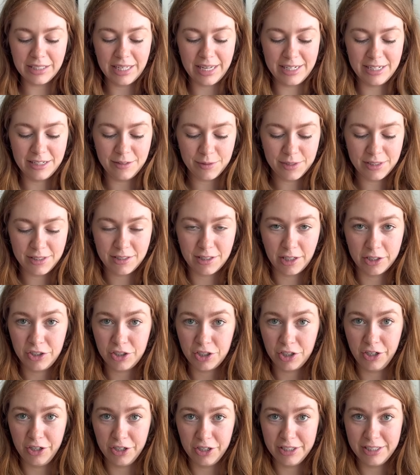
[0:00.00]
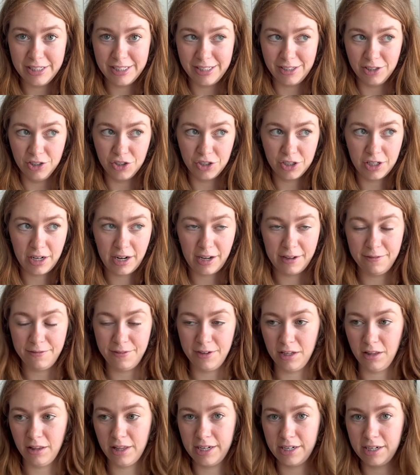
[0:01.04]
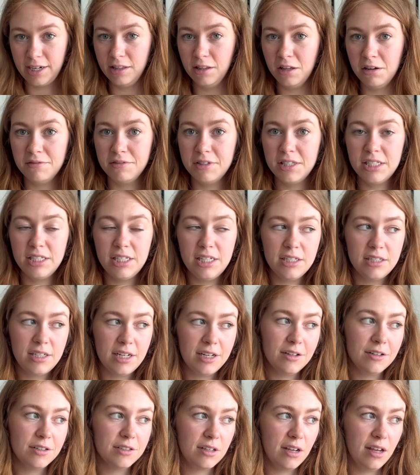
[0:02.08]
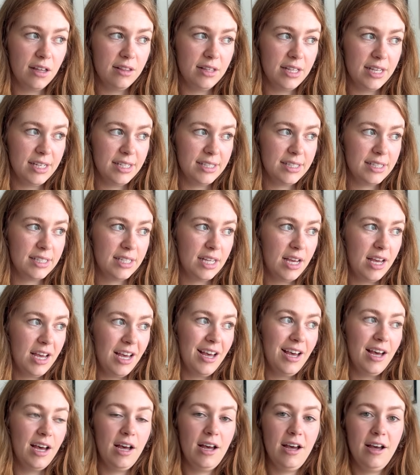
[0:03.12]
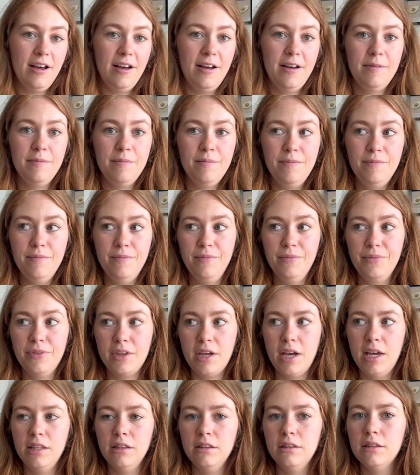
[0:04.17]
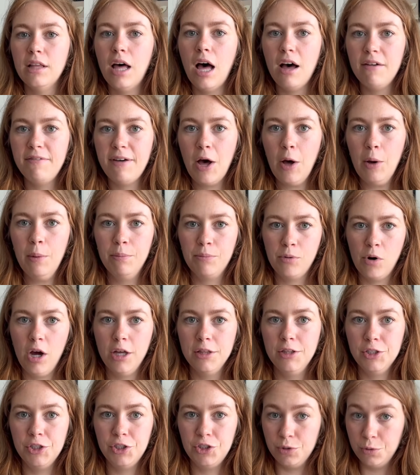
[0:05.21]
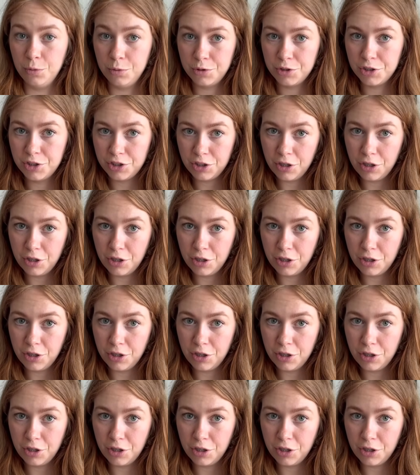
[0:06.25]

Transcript: And it was such a good decision. I feel like I love the details on this. Um, I love how broad the shoulders